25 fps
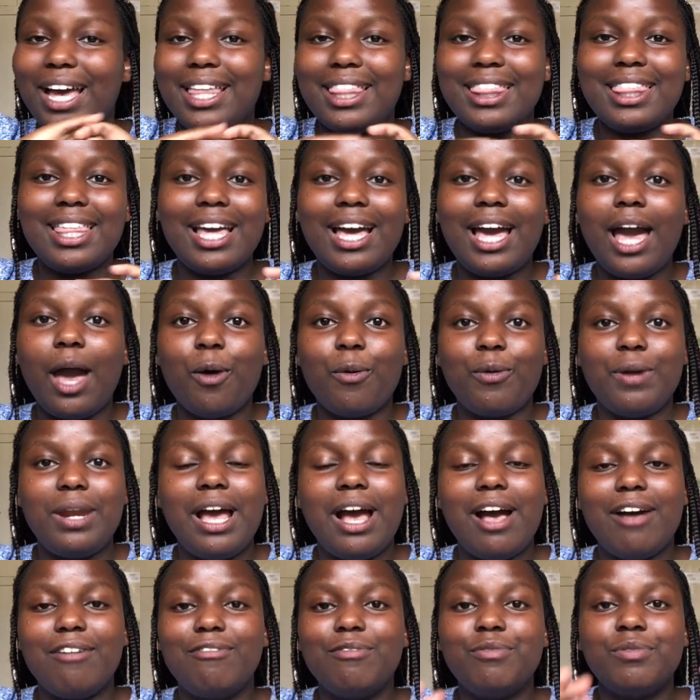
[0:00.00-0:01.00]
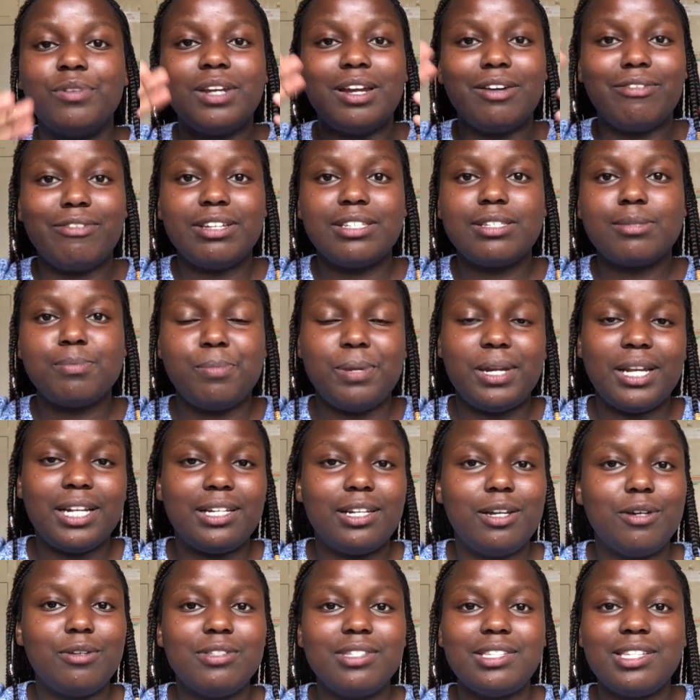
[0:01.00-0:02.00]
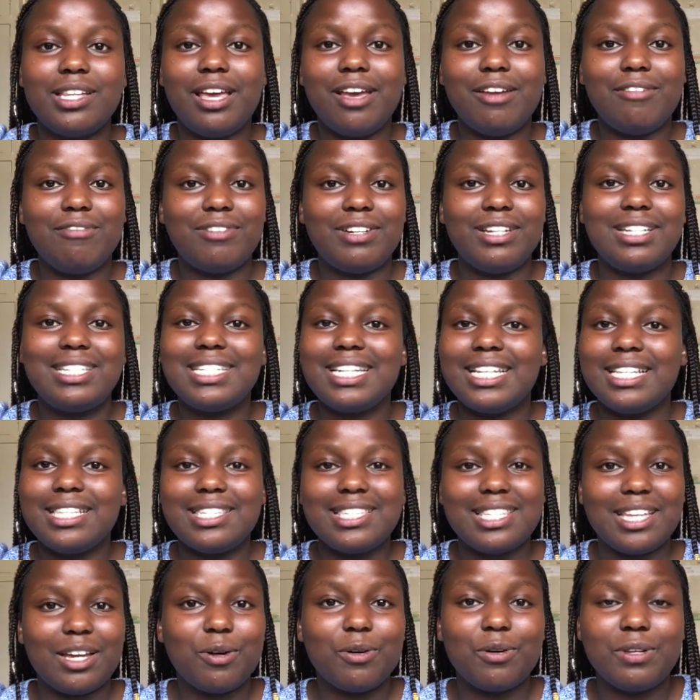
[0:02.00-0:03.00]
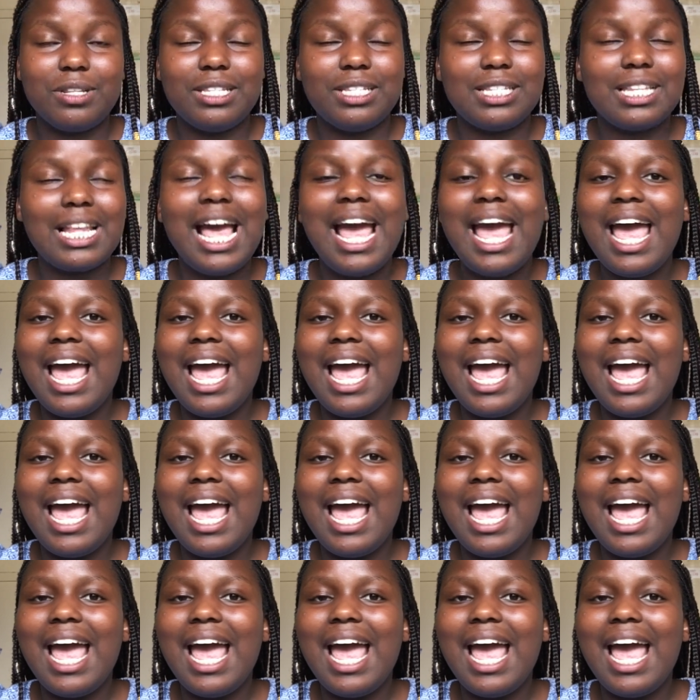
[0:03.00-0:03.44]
I think I would have nervous breakdowns every 10 seconds.